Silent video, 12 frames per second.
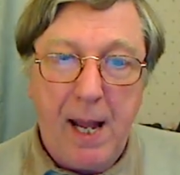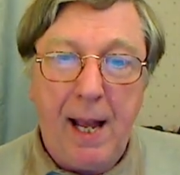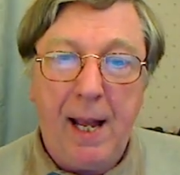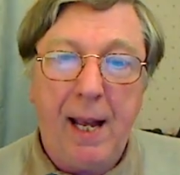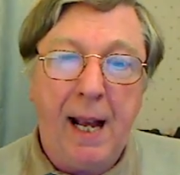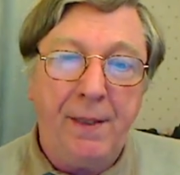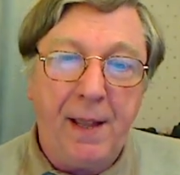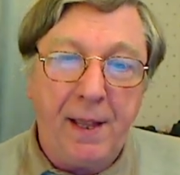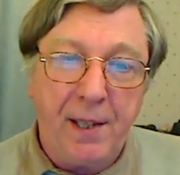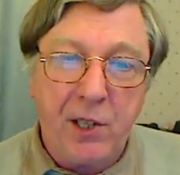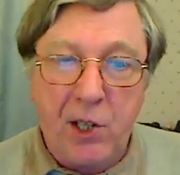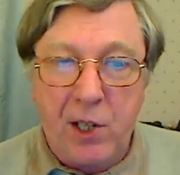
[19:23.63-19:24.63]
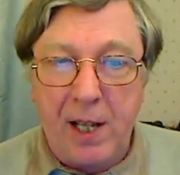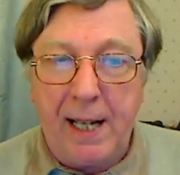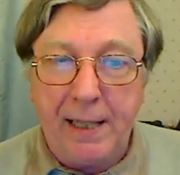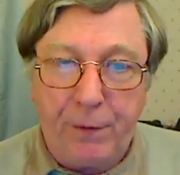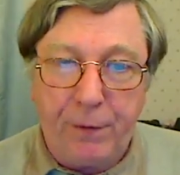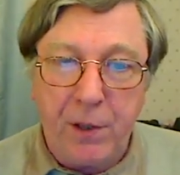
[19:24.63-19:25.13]
And then there's a
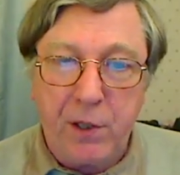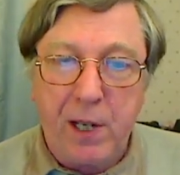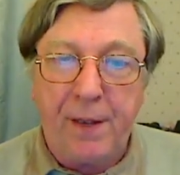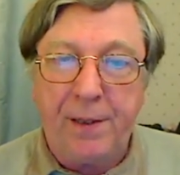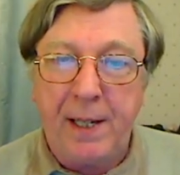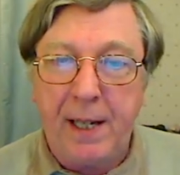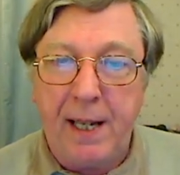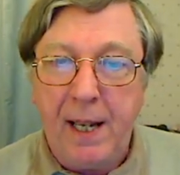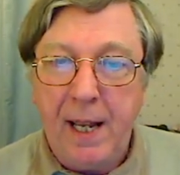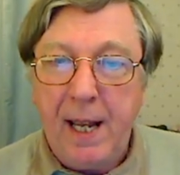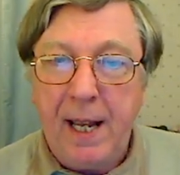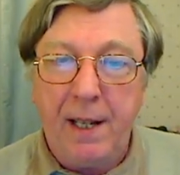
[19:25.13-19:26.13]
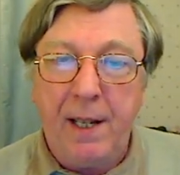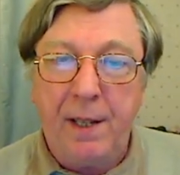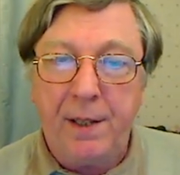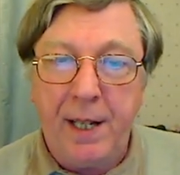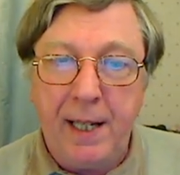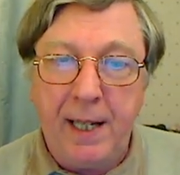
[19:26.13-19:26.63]
slight difference. I think
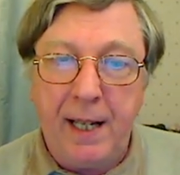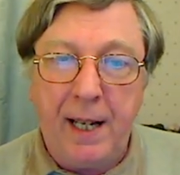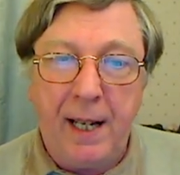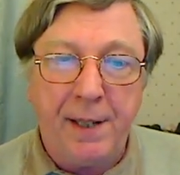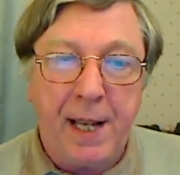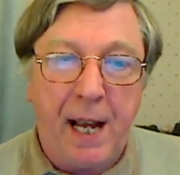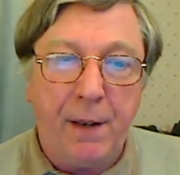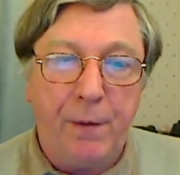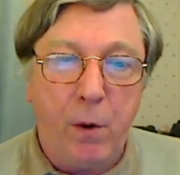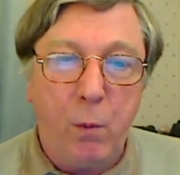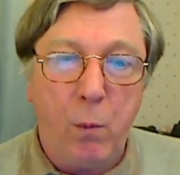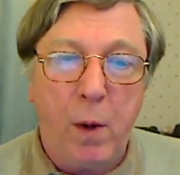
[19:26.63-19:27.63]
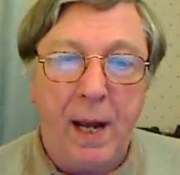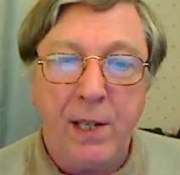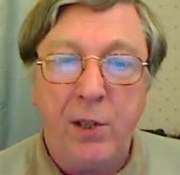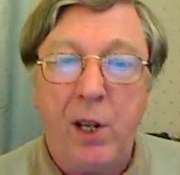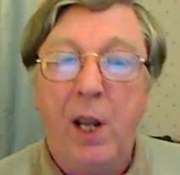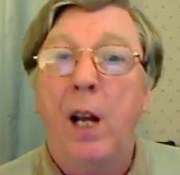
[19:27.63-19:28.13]
the iPhone
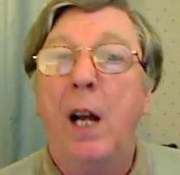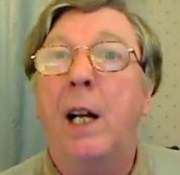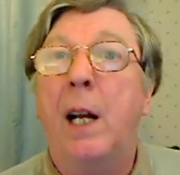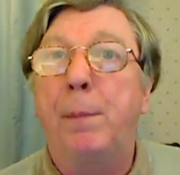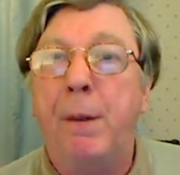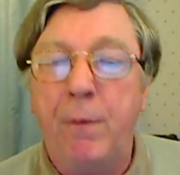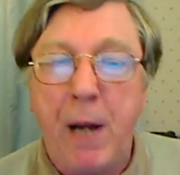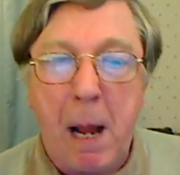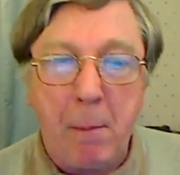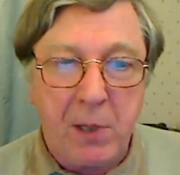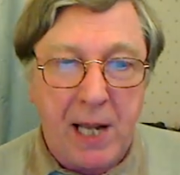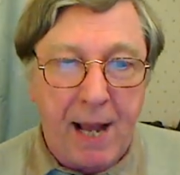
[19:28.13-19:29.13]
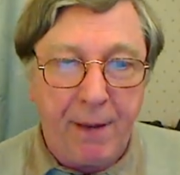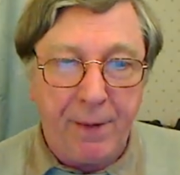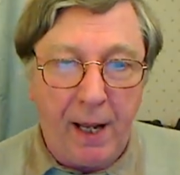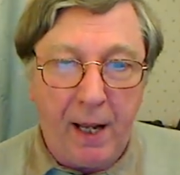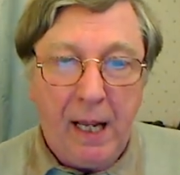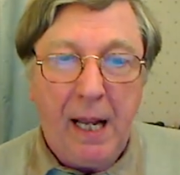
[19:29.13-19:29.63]
weighs a couple of grams
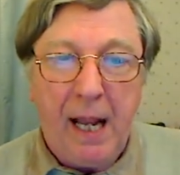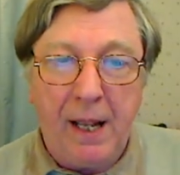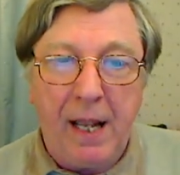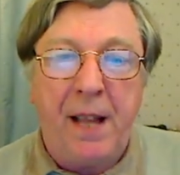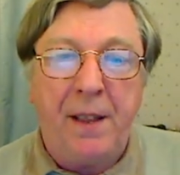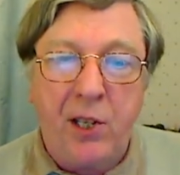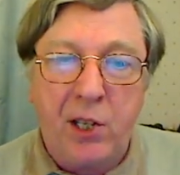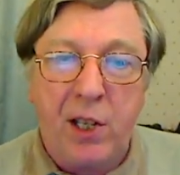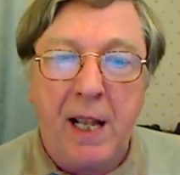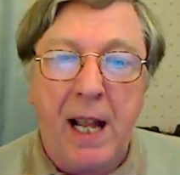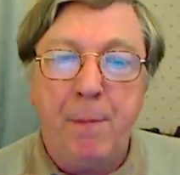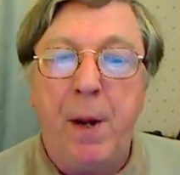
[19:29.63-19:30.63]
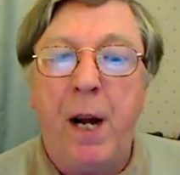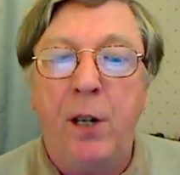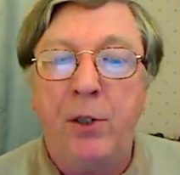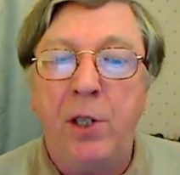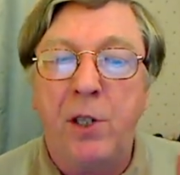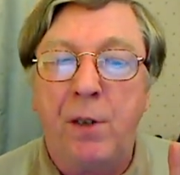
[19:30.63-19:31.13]
heavier, and there's slight
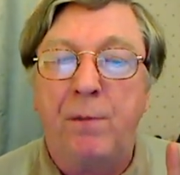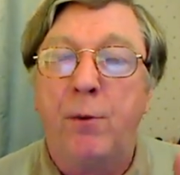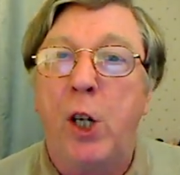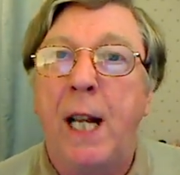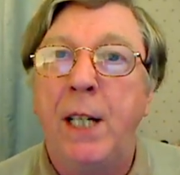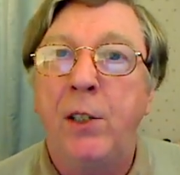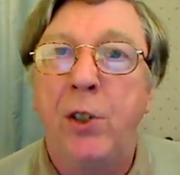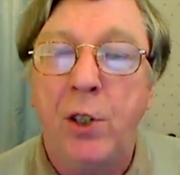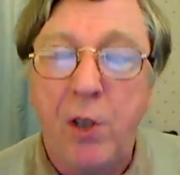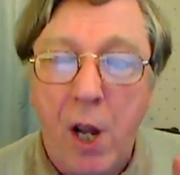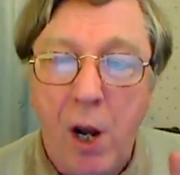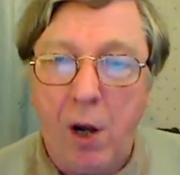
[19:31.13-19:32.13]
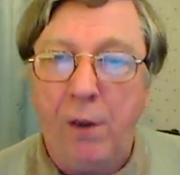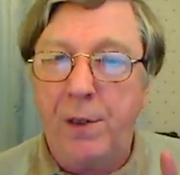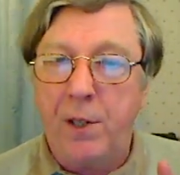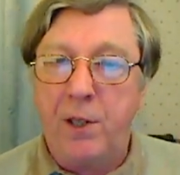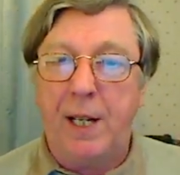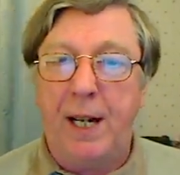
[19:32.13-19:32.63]
margins of changes on
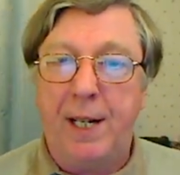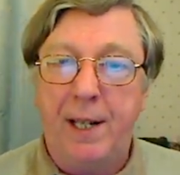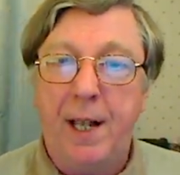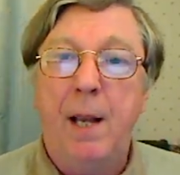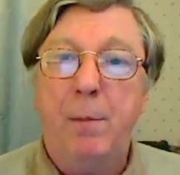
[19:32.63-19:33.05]
the side.